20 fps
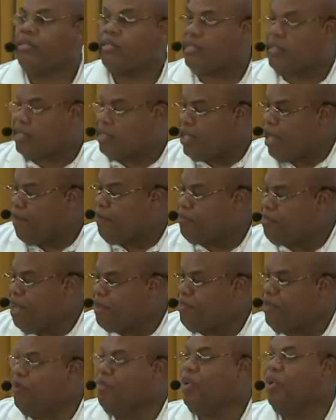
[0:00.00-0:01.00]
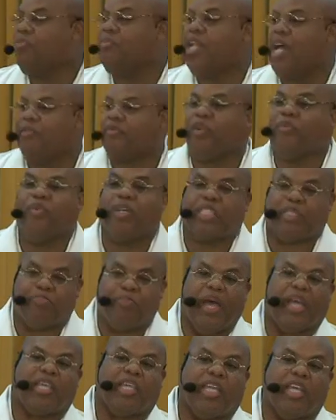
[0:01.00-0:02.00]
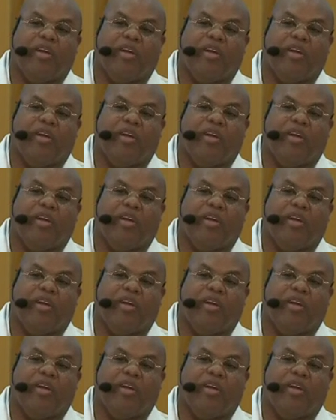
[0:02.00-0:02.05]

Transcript: Some people will never respect